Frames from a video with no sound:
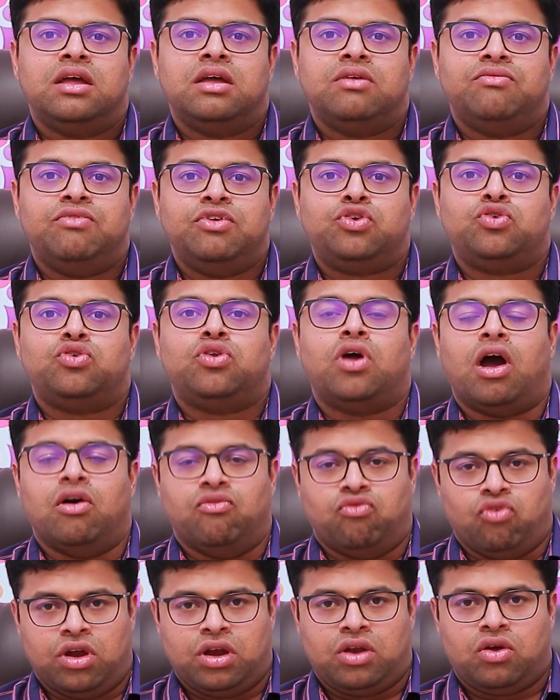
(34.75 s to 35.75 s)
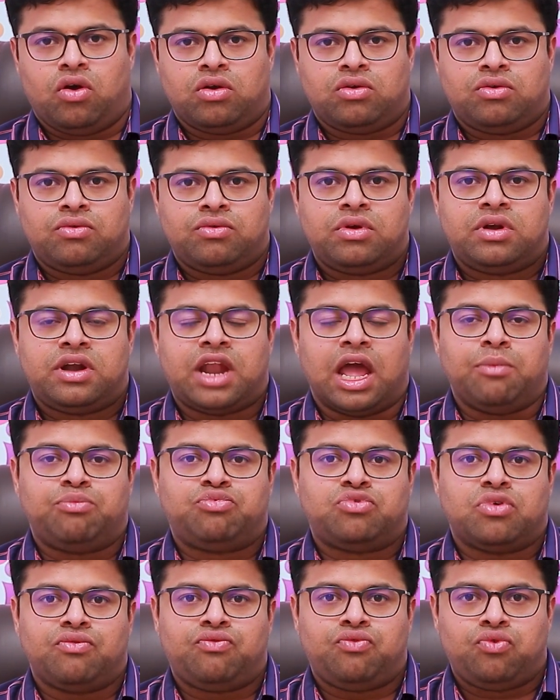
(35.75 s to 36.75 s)
we should avoid or
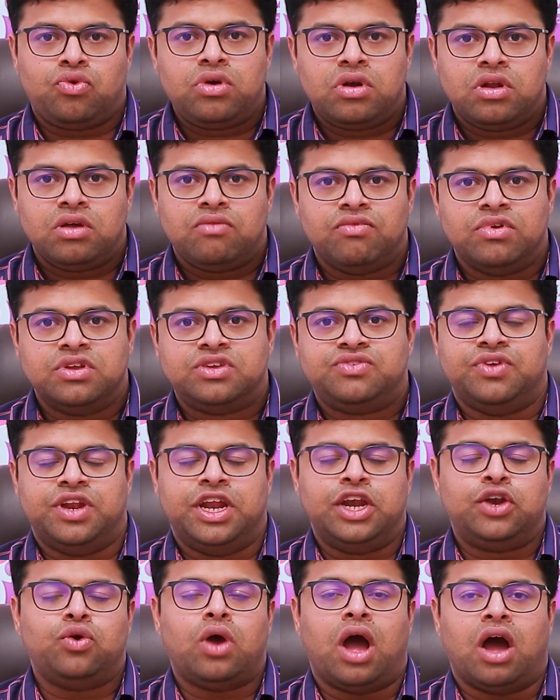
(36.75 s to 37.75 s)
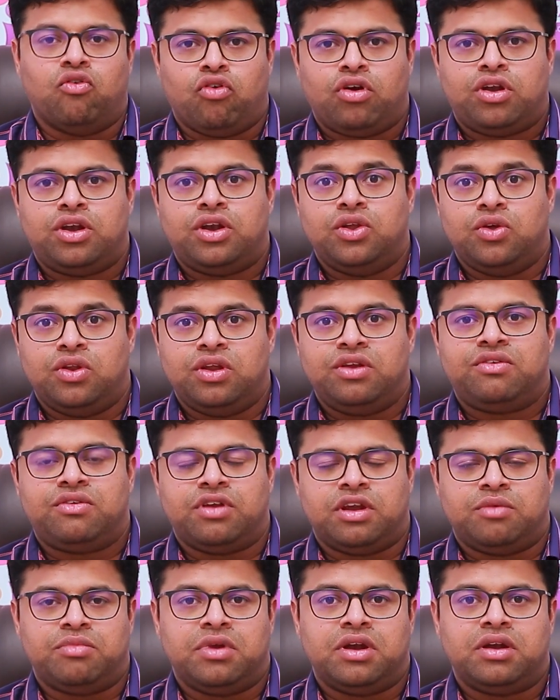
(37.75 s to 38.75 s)
types of food which we need to avoid during
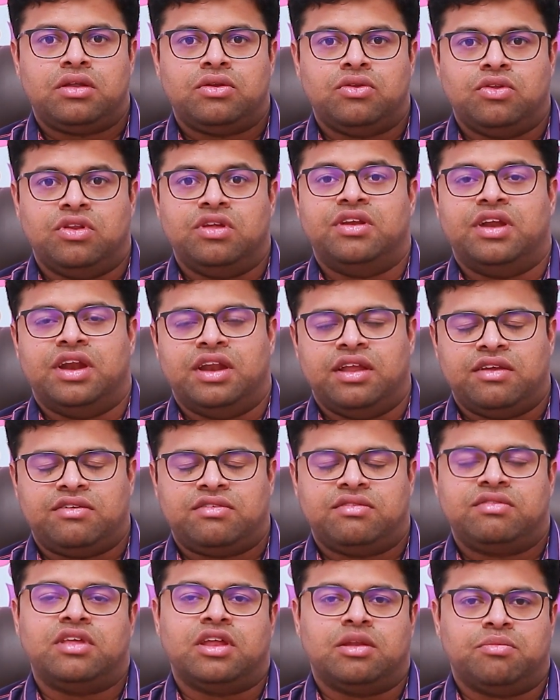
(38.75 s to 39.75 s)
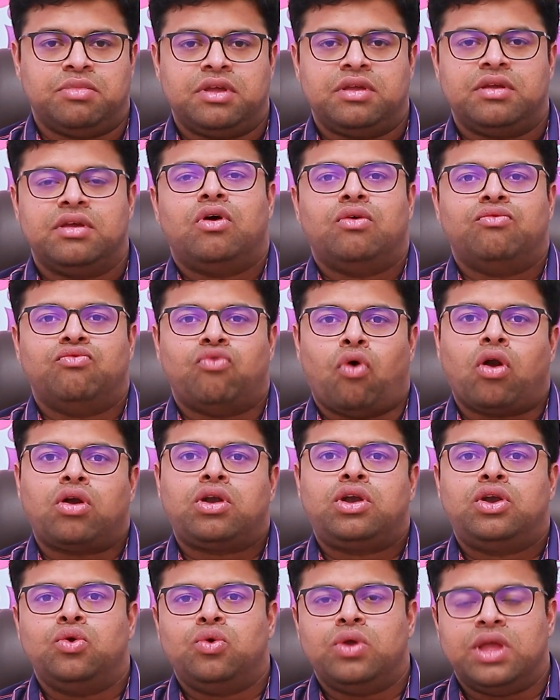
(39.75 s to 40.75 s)
treatment, during radiation therapy.
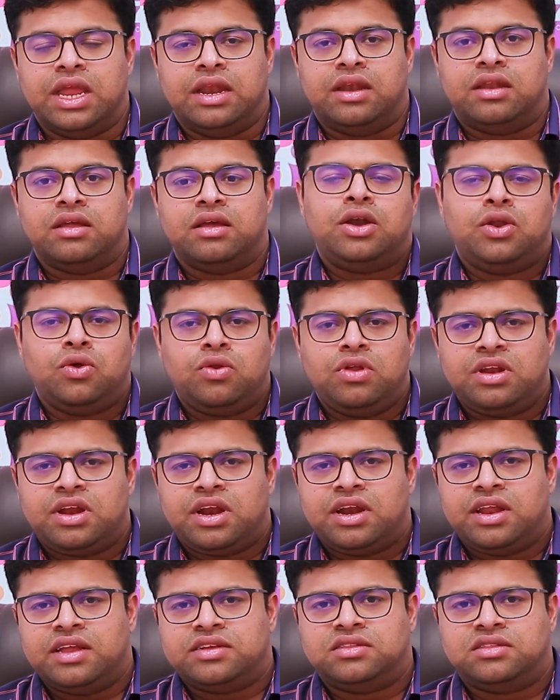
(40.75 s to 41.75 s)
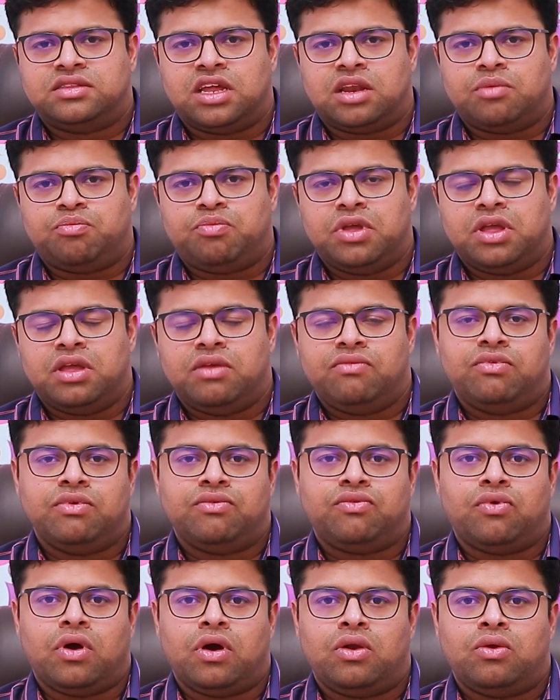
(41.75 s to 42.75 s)
What to eat. During radiation therapy, we
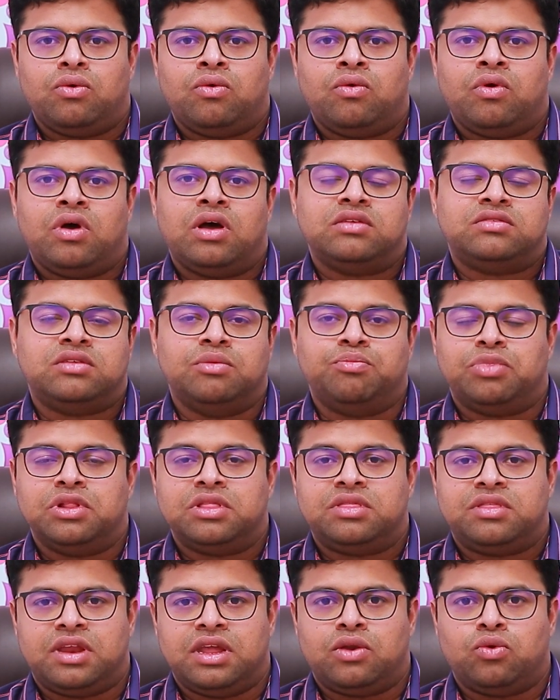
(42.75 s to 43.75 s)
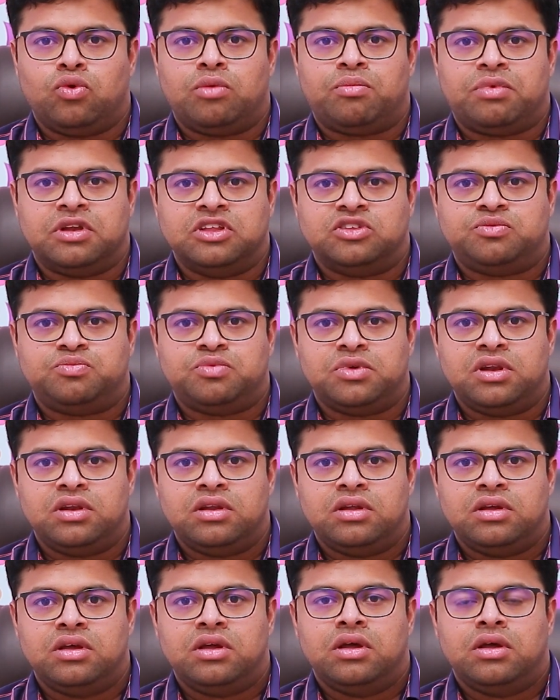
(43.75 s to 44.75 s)
follow a simple three
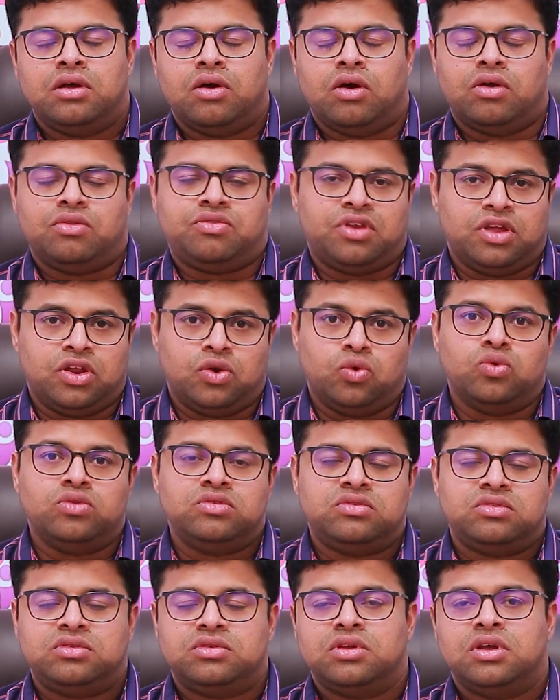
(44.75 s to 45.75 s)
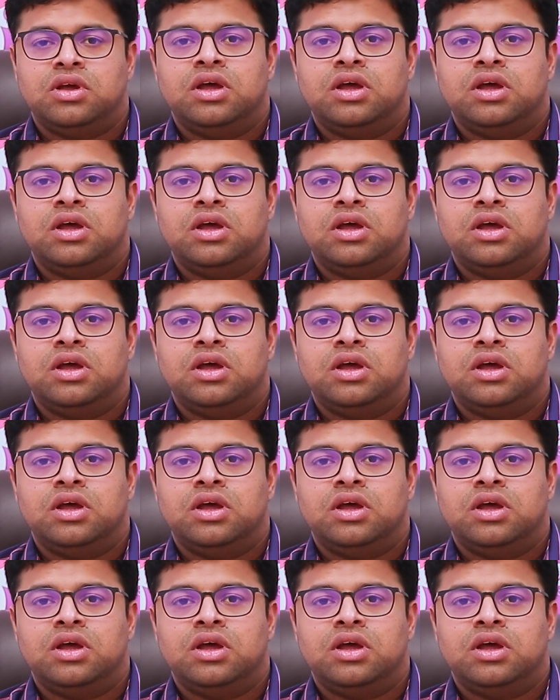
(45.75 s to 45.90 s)
rules,